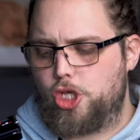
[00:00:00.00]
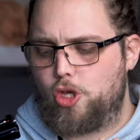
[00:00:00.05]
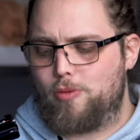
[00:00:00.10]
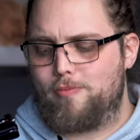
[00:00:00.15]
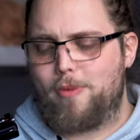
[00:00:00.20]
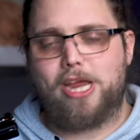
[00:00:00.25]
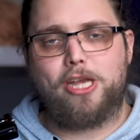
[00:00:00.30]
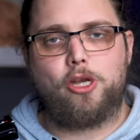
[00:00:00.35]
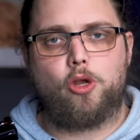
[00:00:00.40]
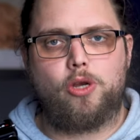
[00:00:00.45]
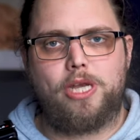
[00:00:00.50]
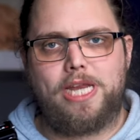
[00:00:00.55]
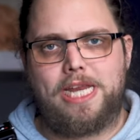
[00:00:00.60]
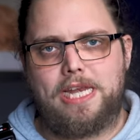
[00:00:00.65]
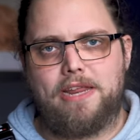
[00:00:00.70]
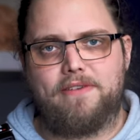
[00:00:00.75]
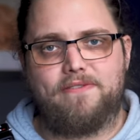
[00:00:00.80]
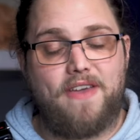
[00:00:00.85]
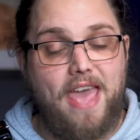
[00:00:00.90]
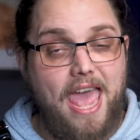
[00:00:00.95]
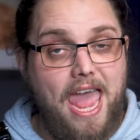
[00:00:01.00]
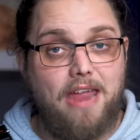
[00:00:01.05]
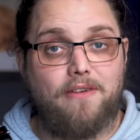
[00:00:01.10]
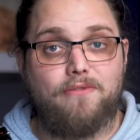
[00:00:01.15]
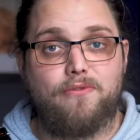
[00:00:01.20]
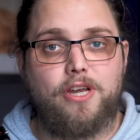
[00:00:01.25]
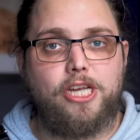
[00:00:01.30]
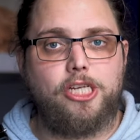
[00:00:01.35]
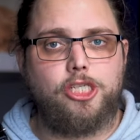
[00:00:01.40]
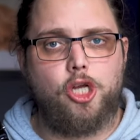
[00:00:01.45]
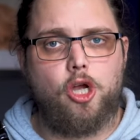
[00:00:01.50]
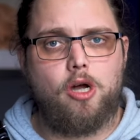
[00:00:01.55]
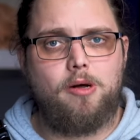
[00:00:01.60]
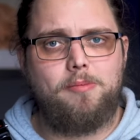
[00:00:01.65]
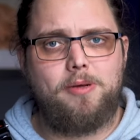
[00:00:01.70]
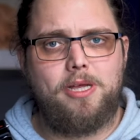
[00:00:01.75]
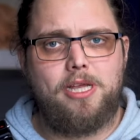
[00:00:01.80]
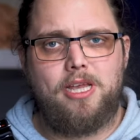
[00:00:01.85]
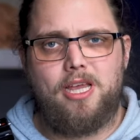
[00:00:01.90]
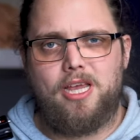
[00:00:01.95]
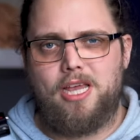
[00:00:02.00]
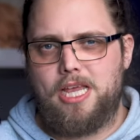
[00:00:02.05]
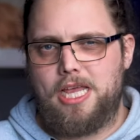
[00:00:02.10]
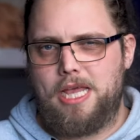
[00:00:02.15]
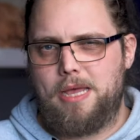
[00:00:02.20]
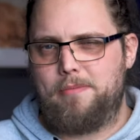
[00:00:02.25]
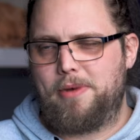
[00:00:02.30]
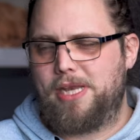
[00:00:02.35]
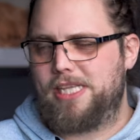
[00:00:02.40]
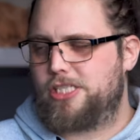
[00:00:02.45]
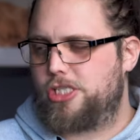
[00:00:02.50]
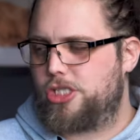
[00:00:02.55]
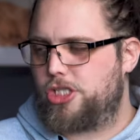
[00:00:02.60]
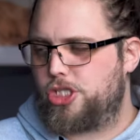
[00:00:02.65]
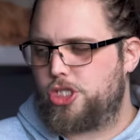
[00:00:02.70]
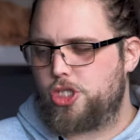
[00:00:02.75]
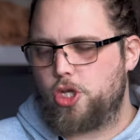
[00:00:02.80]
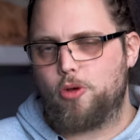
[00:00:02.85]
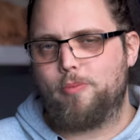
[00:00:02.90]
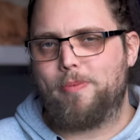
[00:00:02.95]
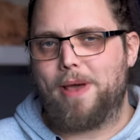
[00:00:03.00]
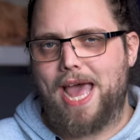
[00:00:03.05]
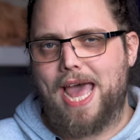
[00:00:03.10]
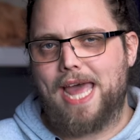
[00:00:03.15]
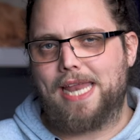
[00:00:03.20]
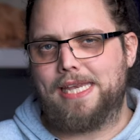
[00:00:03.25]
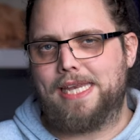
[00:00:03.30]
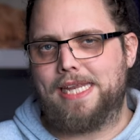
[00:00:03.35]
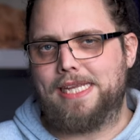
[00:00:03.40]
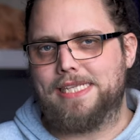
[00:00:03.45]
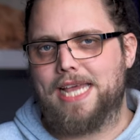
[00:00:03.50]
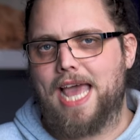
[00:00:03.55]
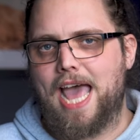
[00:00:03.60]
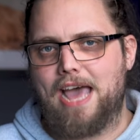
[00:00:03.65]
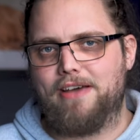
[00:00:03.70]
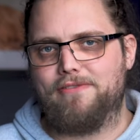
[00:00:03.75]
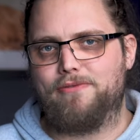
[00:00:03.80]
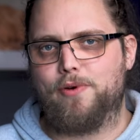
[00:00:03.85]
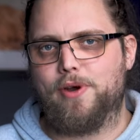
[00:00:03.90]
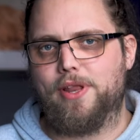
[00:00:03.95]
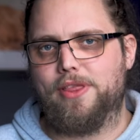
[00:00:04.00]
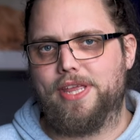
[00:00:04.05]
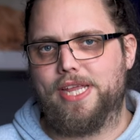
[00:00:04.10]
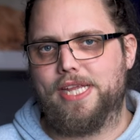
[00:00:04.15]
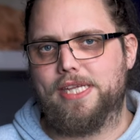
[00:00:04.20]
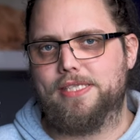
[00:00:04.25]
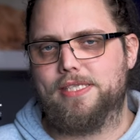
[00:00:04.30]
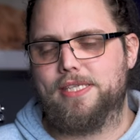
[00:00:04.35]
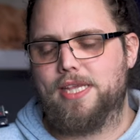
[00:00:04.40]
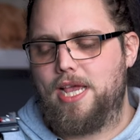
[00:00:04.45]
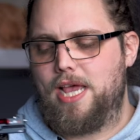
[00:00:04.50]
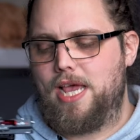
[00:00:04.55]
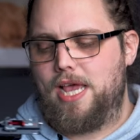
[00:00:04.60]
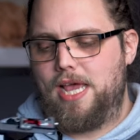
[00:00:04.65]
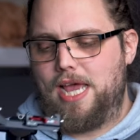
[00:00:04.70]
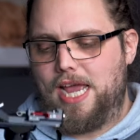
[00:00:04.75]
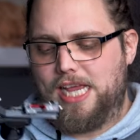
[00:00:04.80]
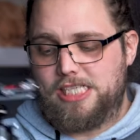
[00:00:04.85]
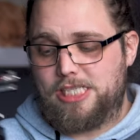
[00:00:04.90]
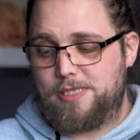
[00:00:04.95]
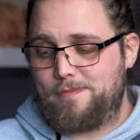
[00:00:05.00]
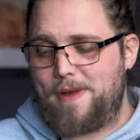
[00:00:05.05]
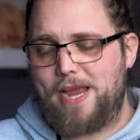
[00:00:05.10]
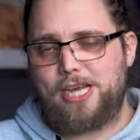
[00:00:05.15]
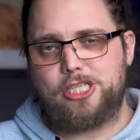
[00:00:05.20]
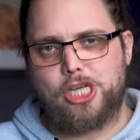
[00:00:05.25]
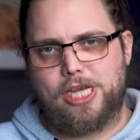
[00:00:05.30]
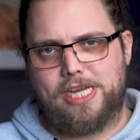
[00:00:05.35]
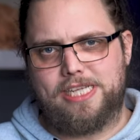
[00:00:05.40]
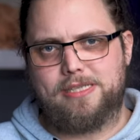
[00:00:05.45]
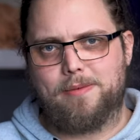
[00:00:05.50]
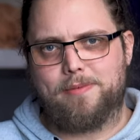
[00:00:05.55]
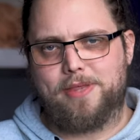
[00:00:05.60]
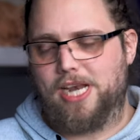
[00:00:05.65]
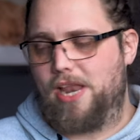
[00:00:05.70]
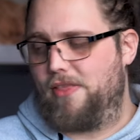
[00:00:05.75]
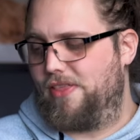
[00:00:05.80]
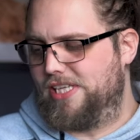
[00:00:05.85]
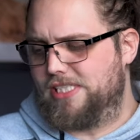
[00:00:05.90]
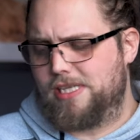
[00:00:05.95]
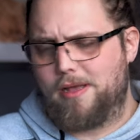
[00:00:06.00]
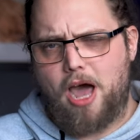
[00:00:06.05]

You might not need it for every job, but it's super handy to have one of these, especially something like this.